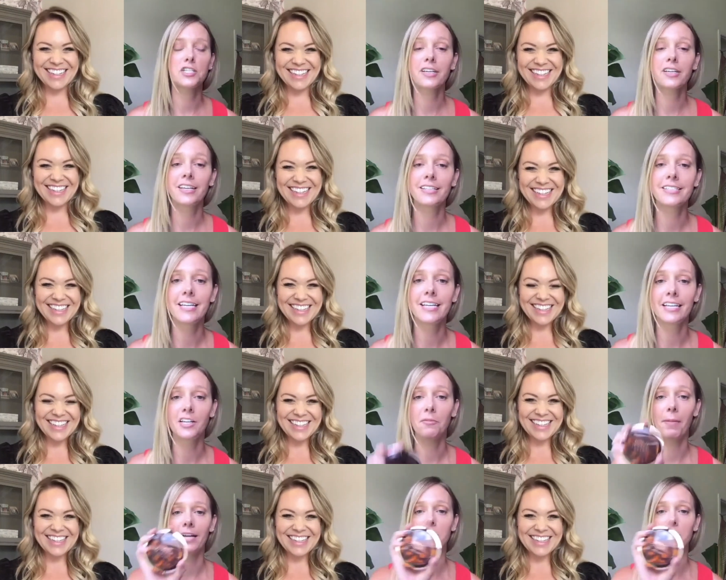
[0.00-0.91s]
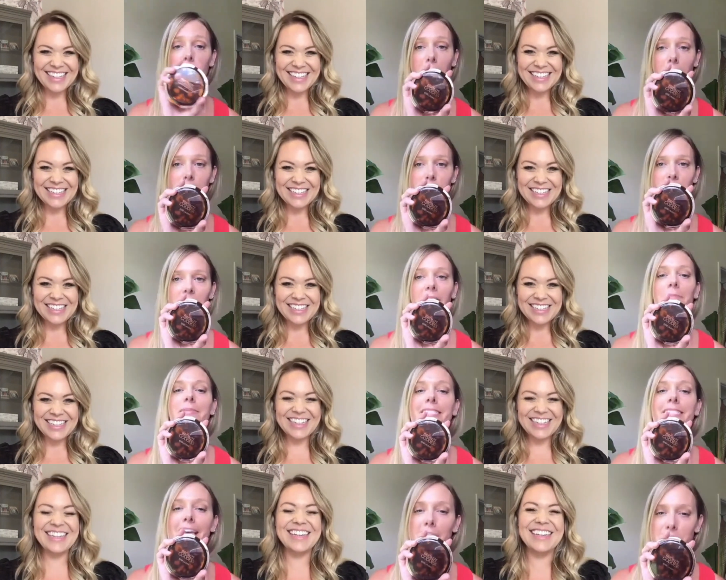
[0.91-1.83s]
Speaker 1: and to continue my tortoise
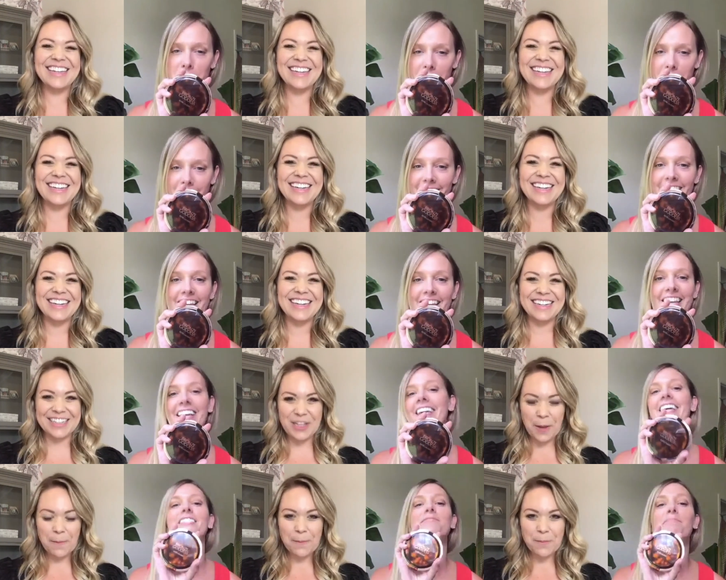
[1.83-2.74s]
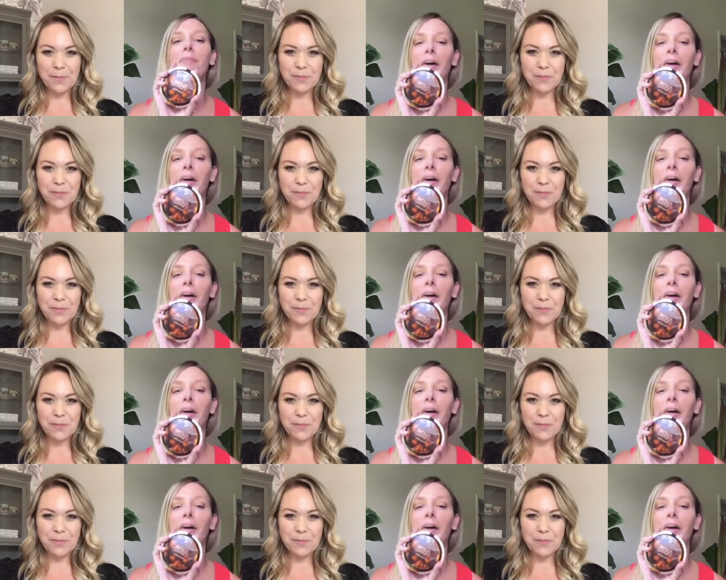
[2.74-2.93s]
shell obsession is